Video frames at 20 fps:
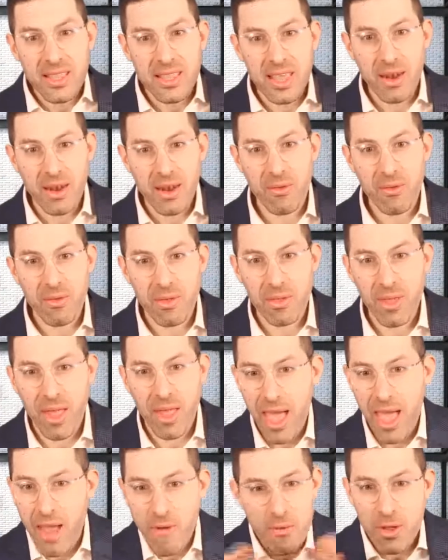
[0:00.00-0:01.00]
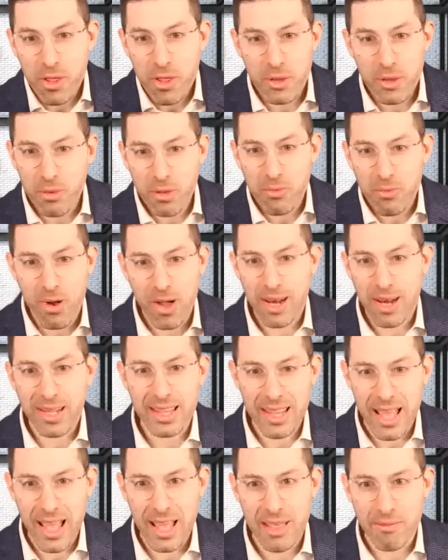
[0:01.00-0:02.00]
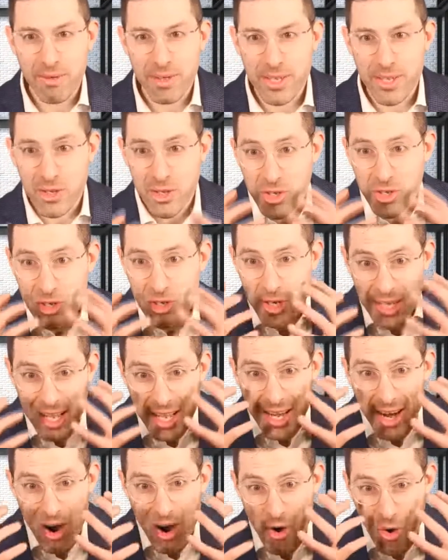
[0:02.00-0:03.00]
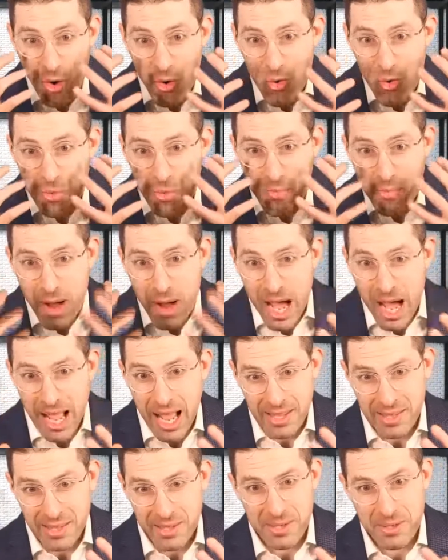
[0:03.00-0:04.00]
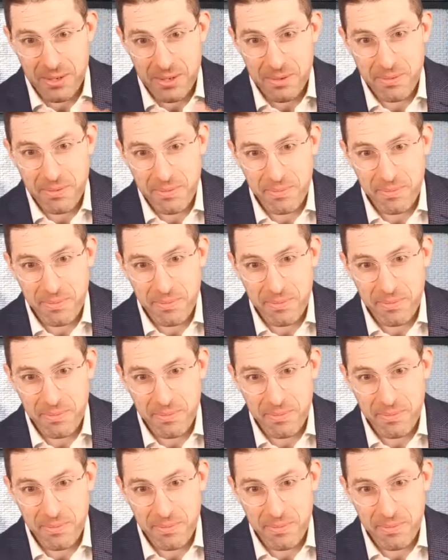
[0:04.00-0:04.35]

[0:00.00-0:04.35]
that everything we want in life is just in our own minds,